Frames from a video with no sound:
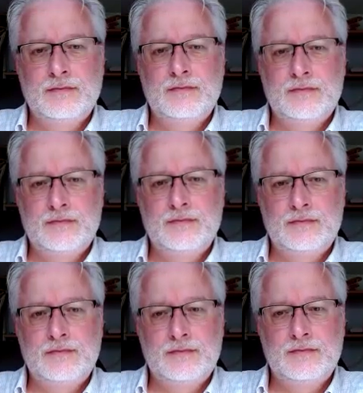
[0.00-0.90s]

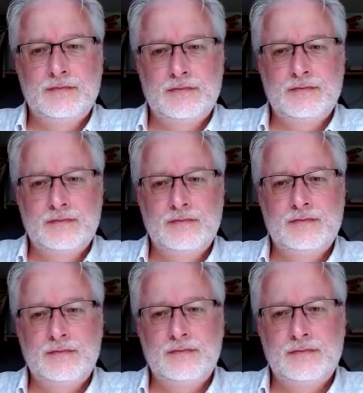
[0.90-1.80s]

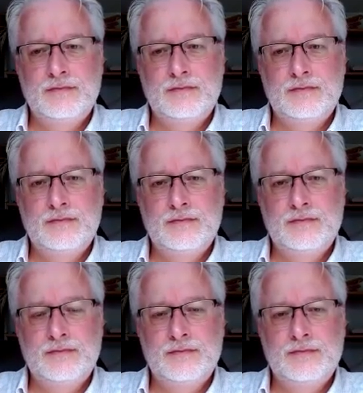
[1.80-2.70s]

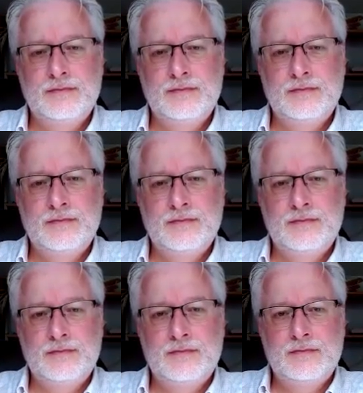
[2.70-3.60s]

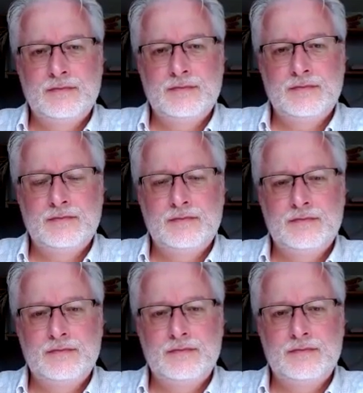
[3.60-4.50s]

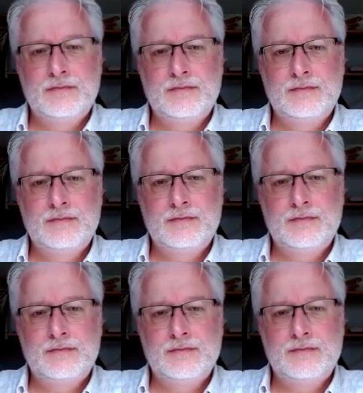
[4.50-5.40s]

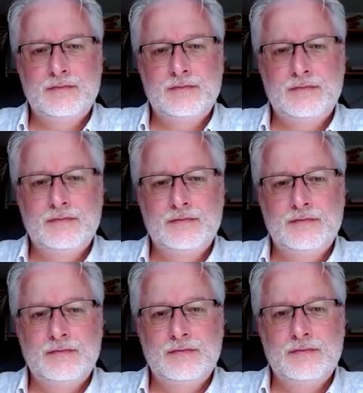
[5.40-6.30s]

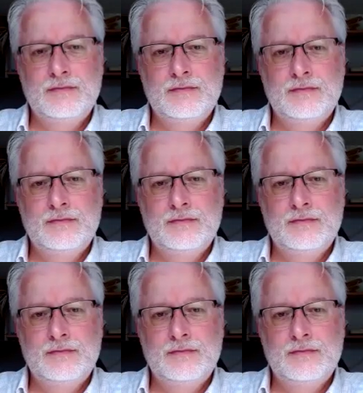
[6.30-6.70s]
This person isn't speaking.